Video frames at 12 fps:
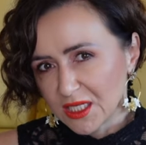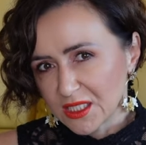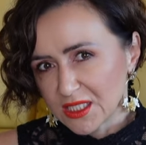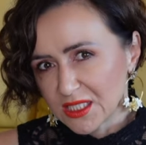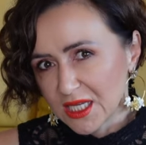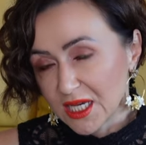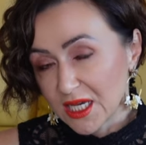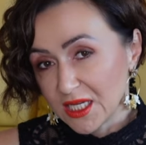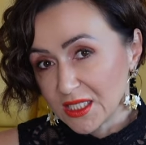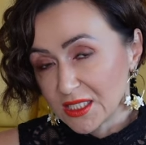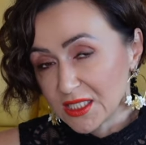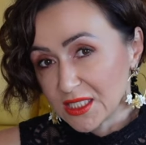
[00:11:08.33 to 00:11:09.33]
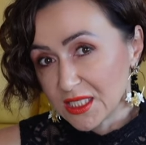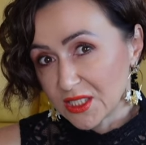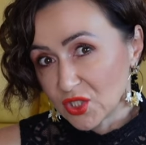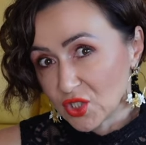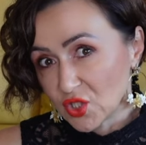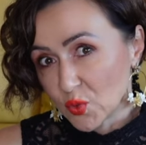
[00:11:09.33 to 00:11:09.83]
size
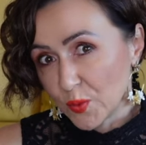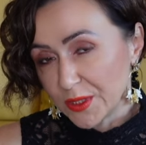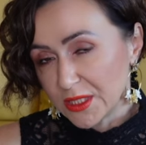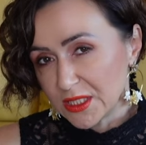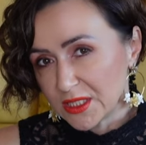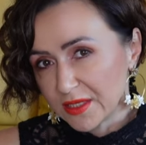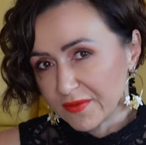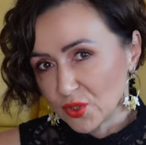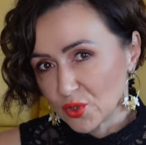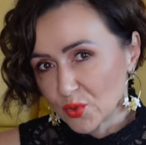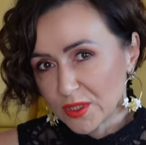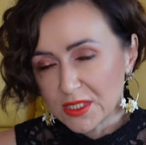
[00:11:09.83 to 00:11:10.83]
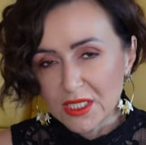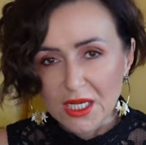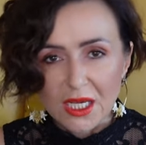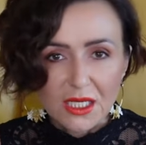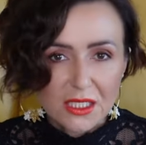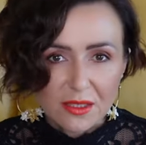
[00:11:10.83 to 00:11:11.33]
27 or 28.